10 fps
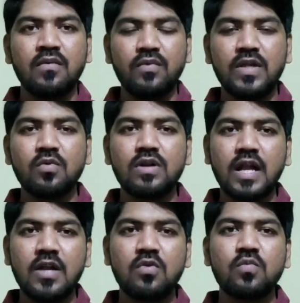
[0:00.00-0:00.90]
When you
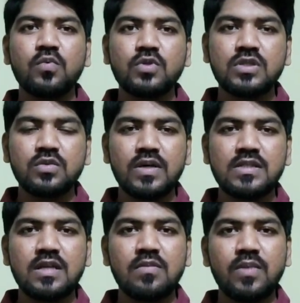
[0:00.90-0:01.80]
try to push
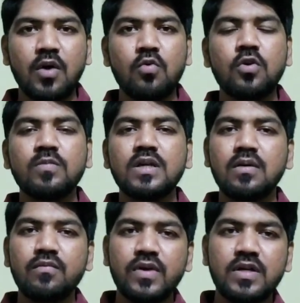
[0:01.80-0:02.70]
yourself out of the
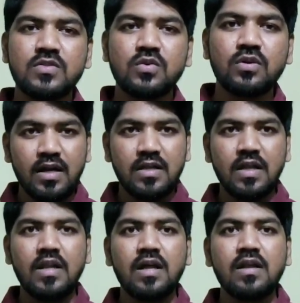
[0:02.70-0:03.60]
comfort zone,
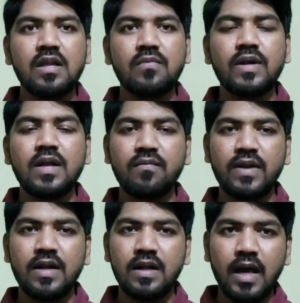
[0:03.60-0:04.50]
the learning will
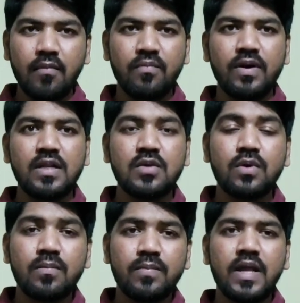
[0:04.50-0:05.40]
definitely happen.
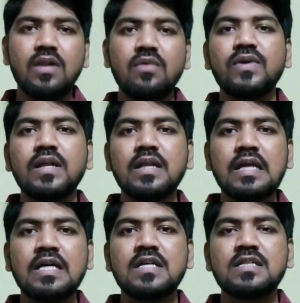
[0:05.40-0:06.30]
Your brain will
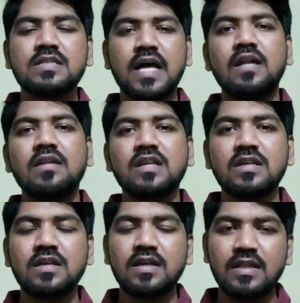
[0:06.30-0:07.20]
start
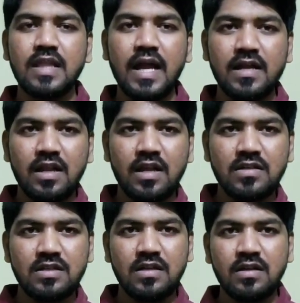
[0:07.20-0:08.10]
thinking in that
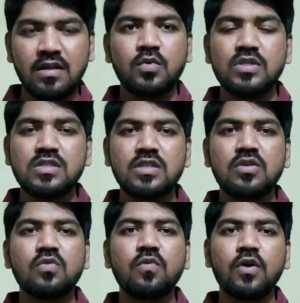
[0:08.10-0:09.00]
direction. You just
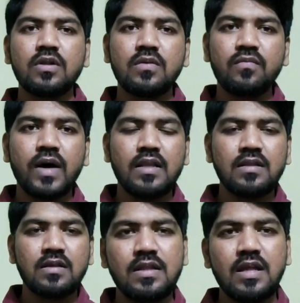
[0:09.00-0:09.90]
need to follow the
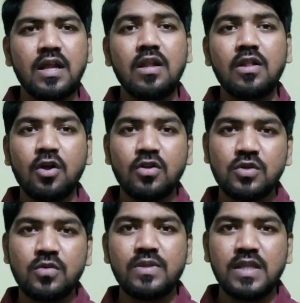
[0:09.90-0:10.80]
path. There are
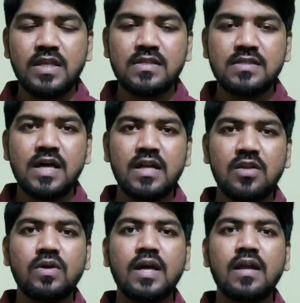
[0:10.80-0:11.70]
lots of things that
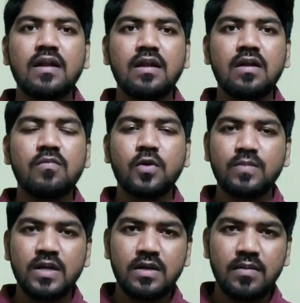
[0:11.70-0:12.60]
you can learn
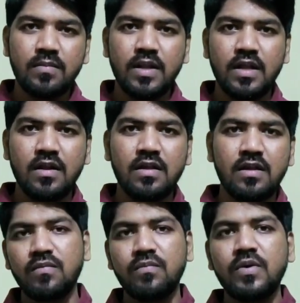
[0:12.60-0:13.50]
from the deep
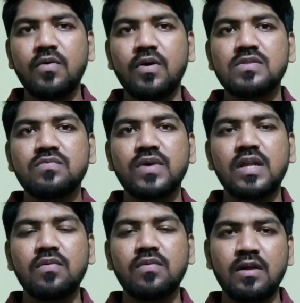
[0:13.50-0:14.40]
learning, because
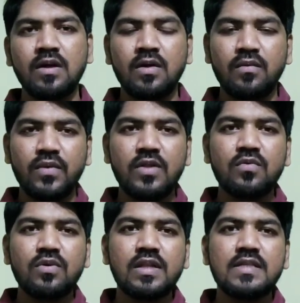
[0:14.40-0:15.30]
when
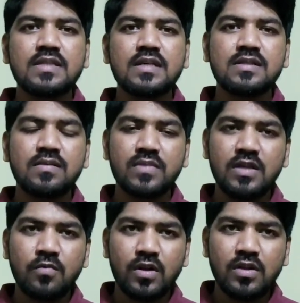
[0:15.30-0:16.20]
you listen
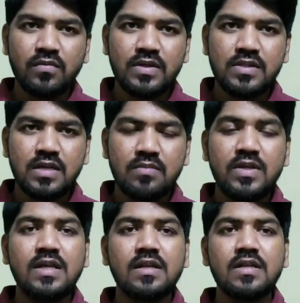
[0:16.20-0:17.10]
something for the first time
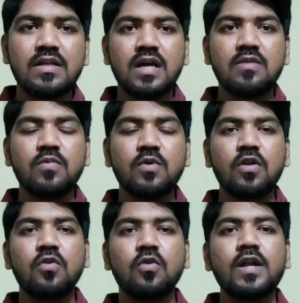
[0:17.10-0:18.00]
in English, and if you
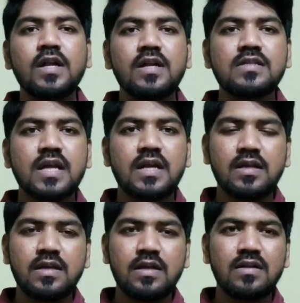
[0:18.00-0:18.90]
are not
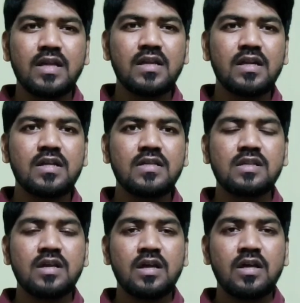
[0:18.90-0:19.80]
understanding it, then it is
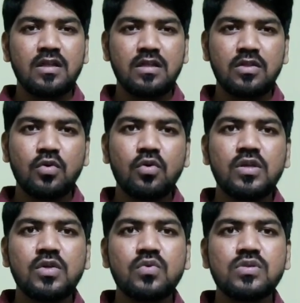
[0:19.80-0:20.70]
no
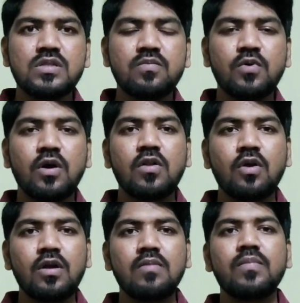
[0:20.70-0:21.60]
use if you are
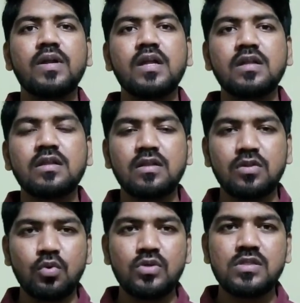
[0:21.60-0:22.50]
not
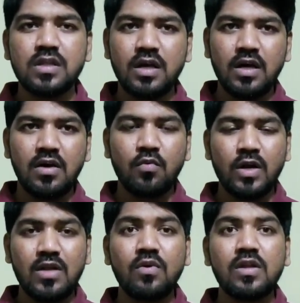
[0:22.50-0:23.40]
repeating those
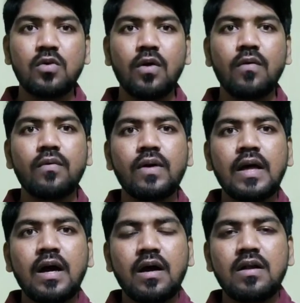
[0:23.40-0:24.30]
whatever you have
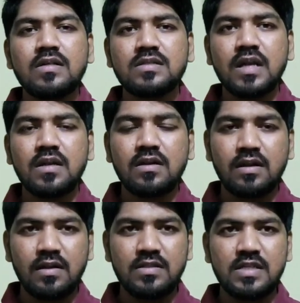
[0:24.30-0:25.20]

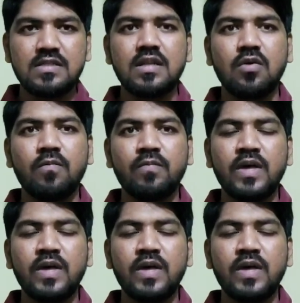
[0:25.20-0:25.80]
understand just now.